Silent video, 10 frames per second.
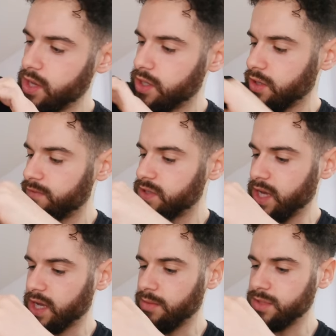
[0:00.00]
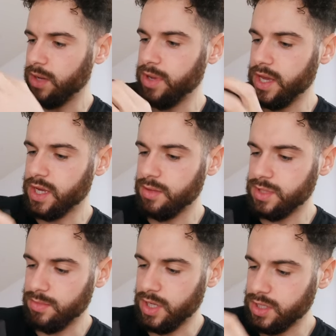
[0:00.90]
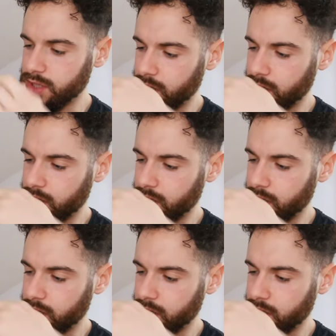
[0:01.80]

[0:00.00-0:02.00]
So obviously it comes up here, comes up nice and